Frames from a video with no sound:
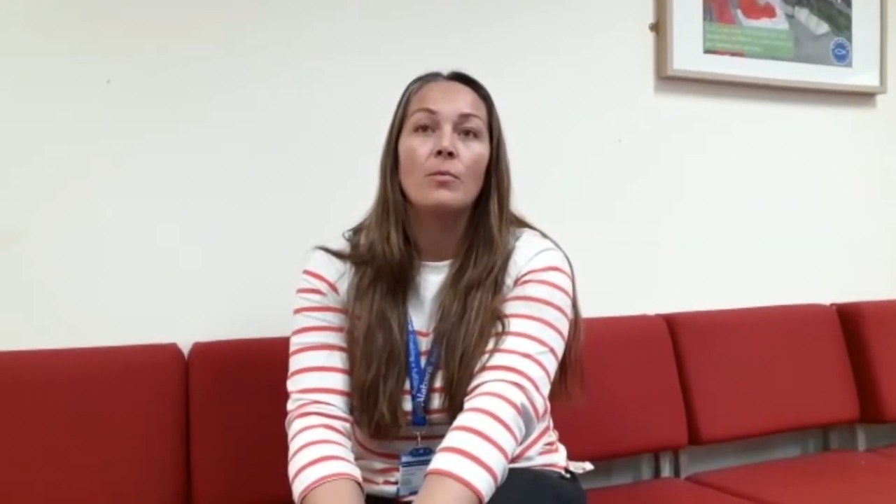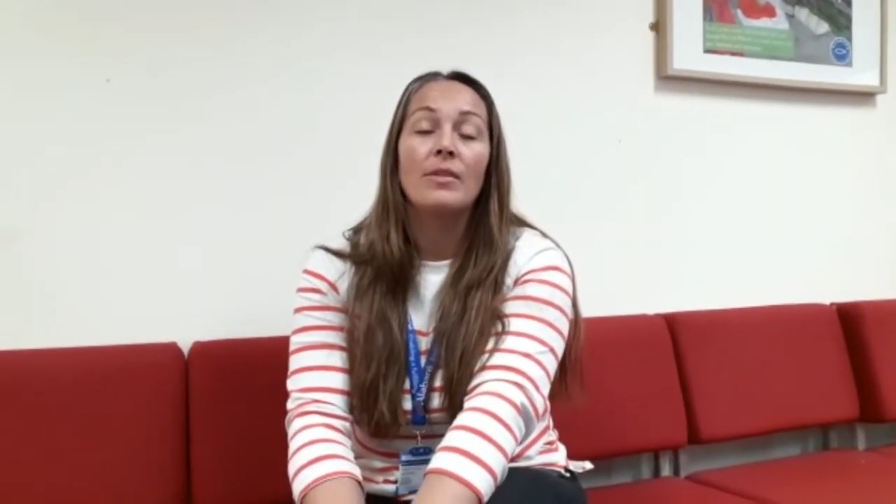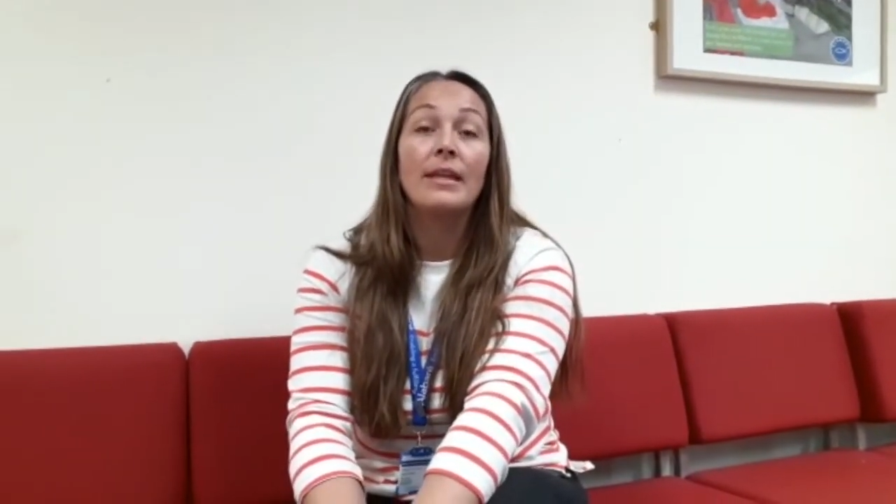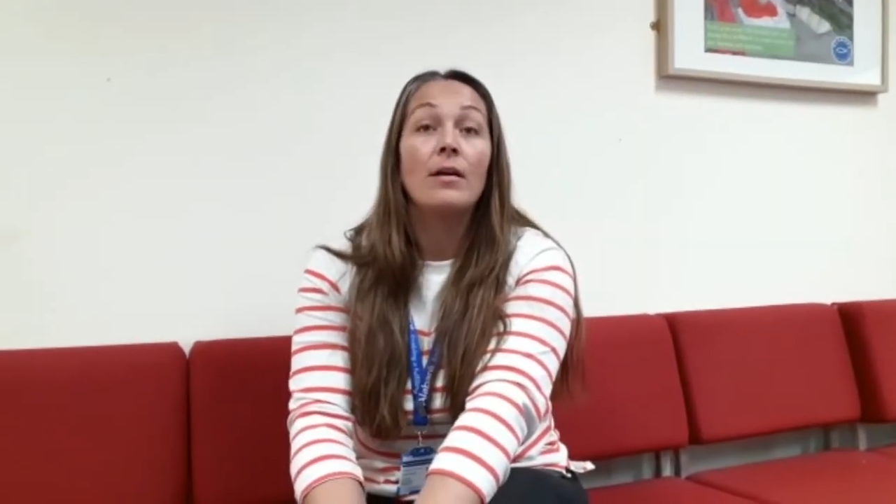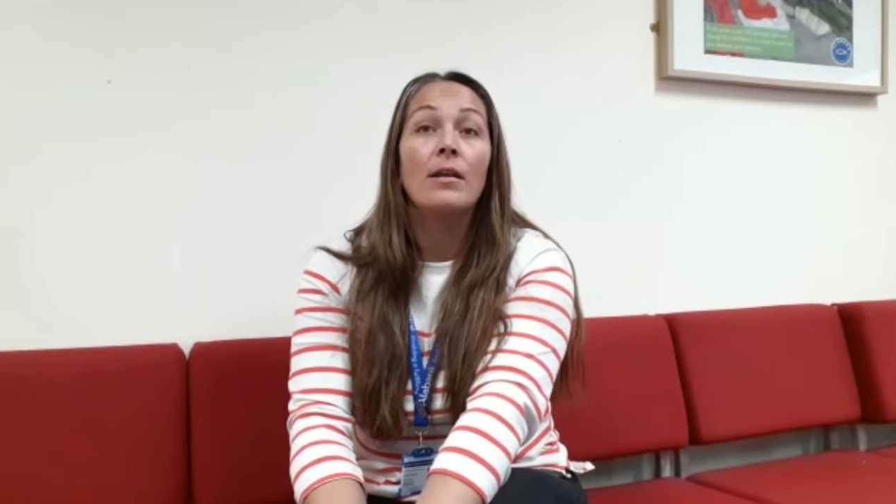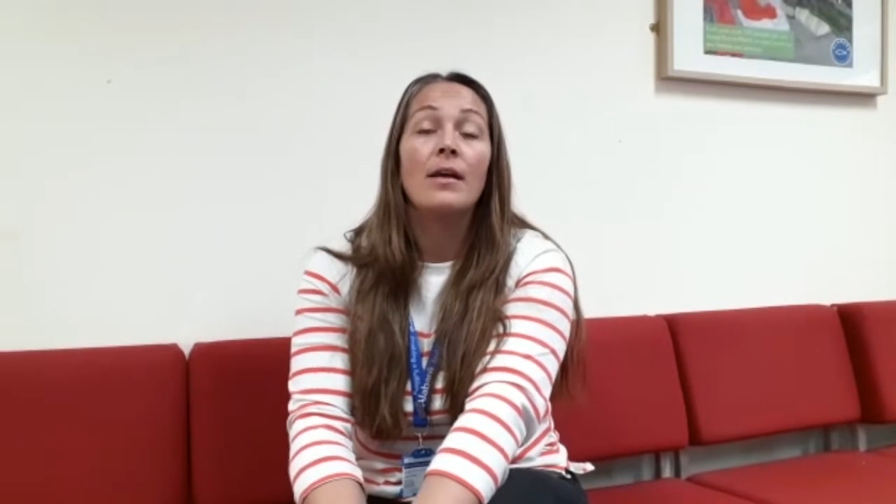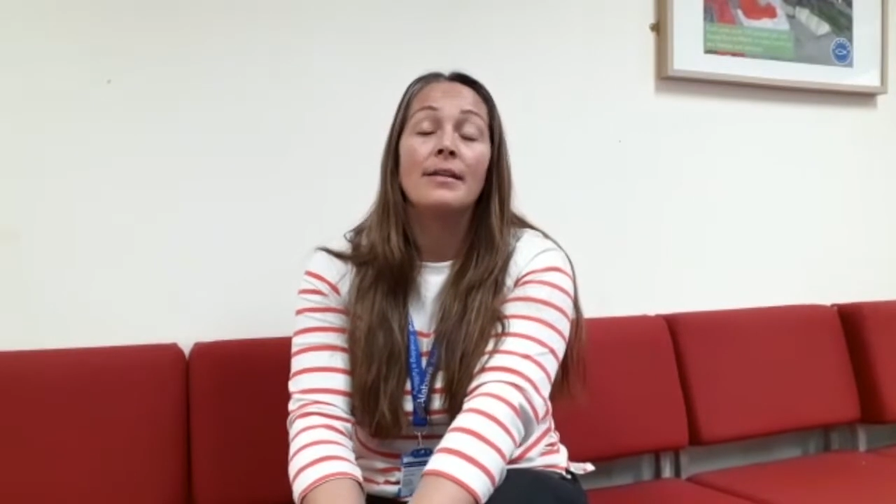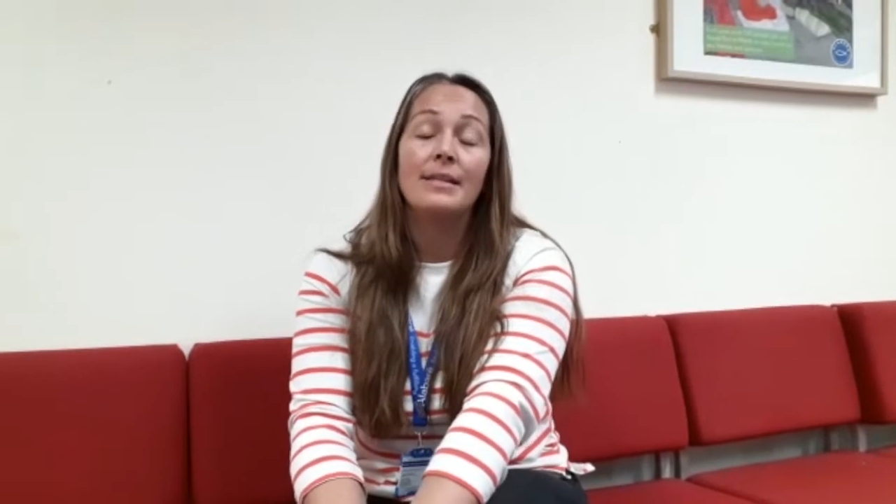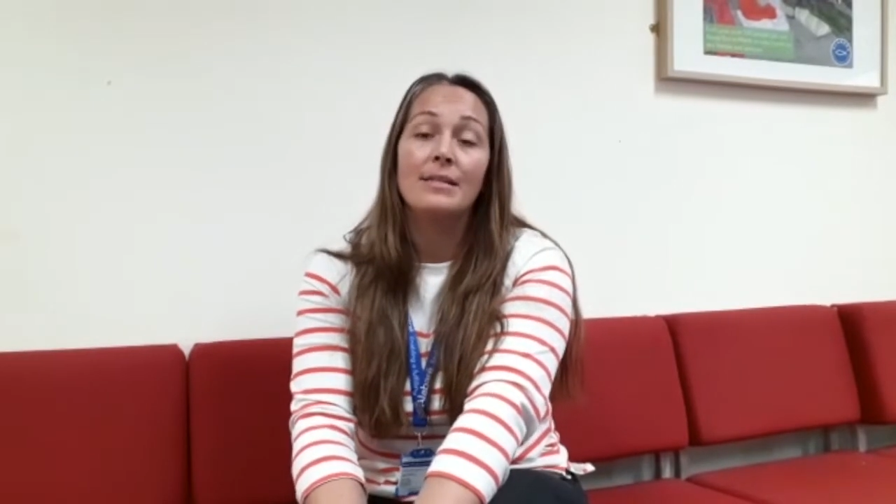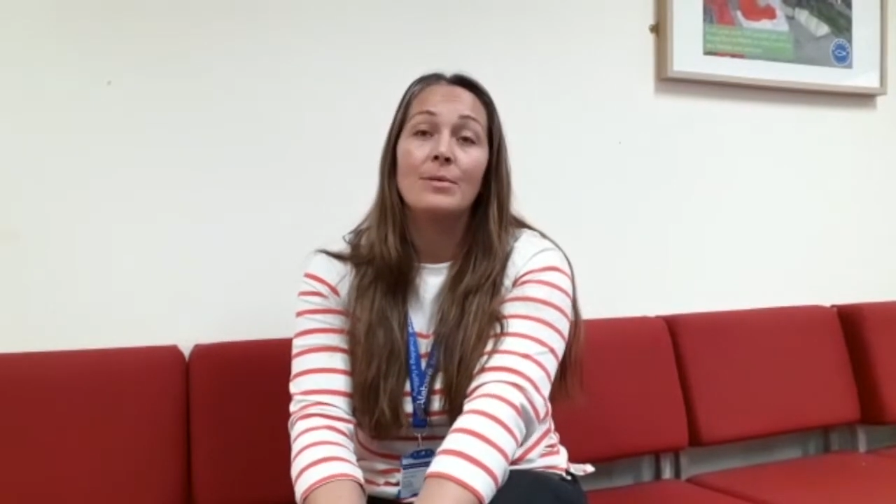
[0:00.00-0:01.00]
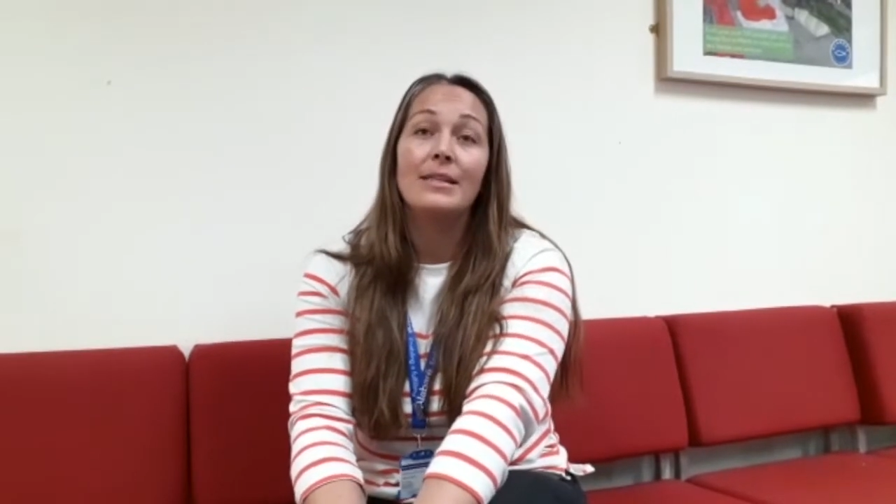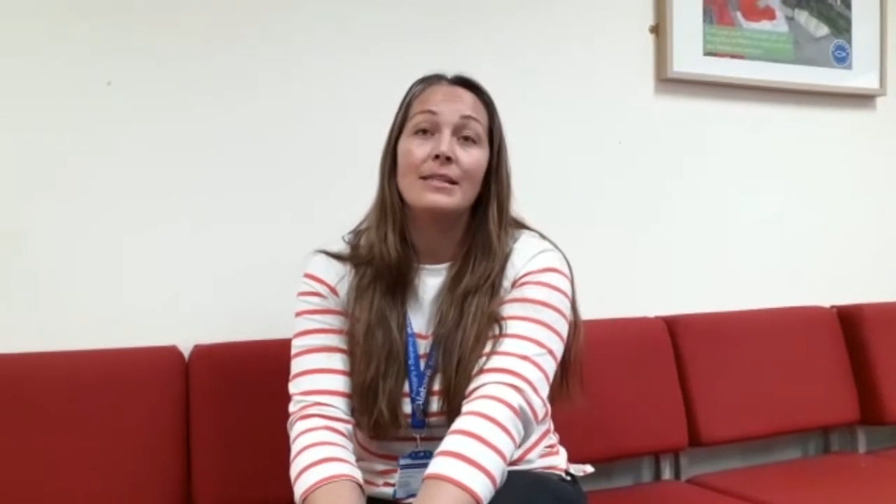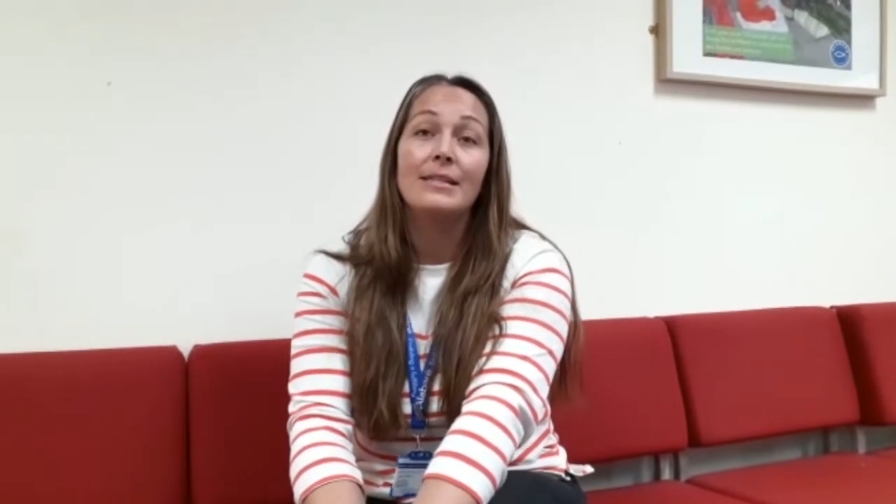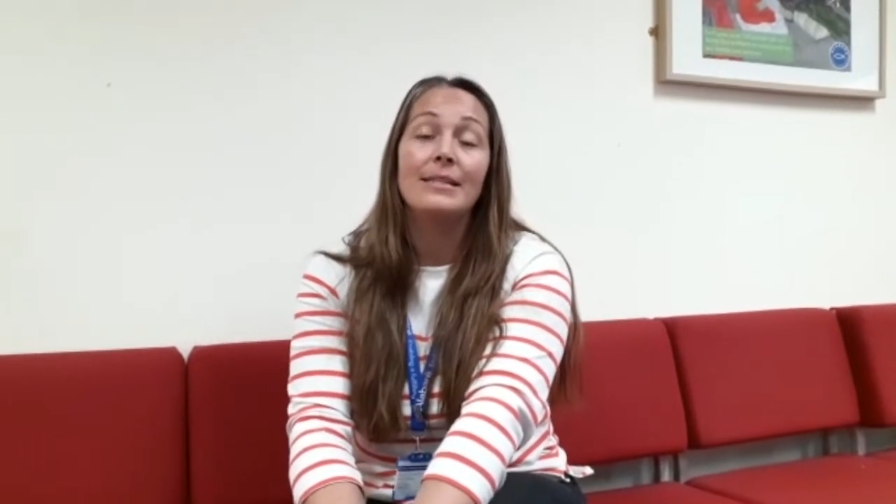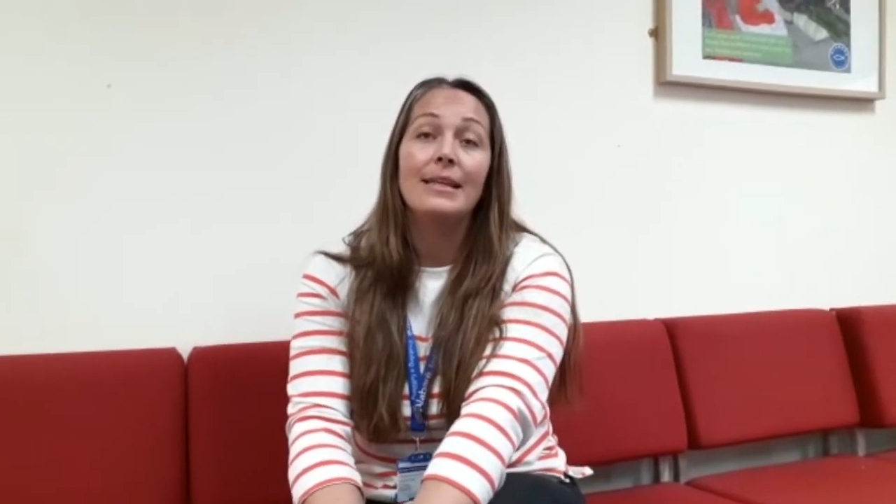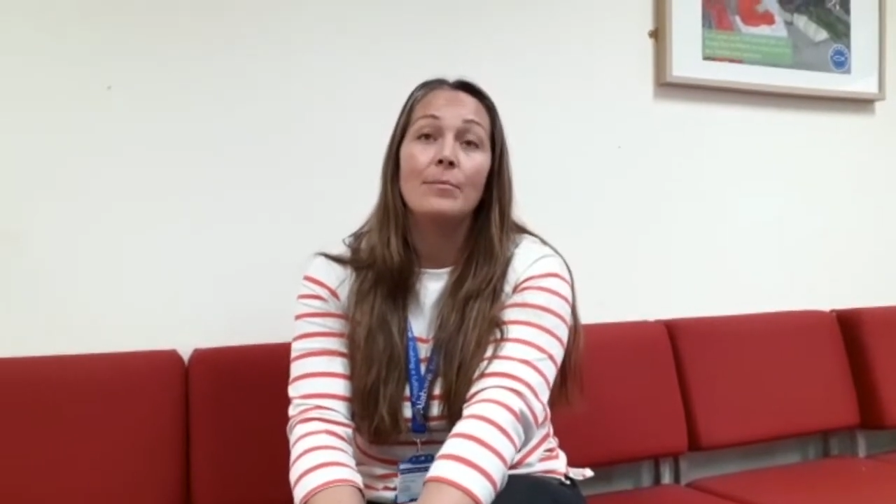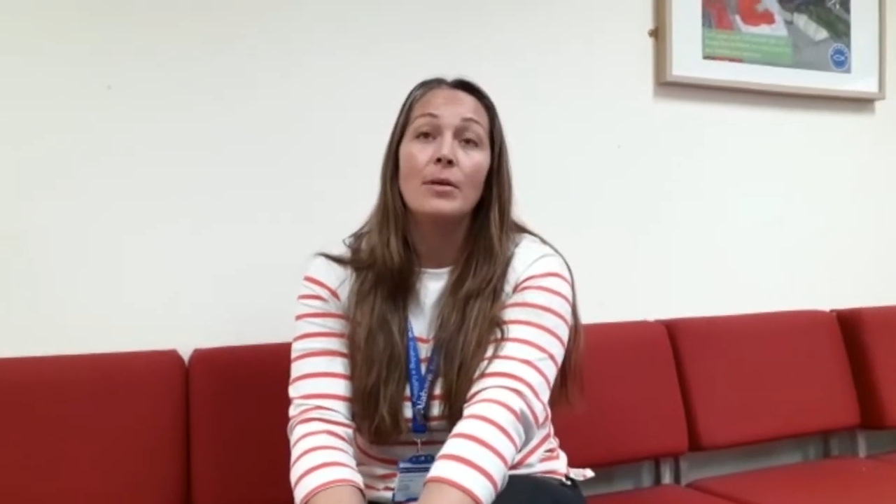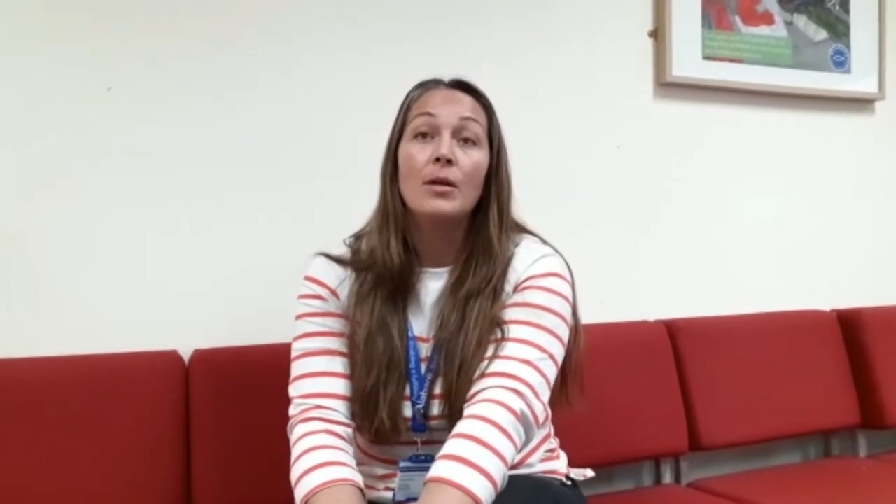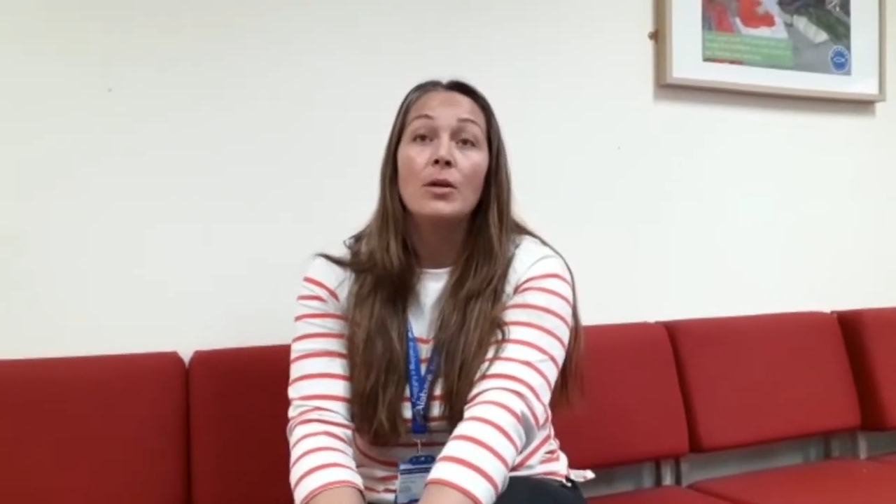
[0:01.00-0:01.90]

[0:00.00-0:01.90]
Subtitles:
within our learning disabilities team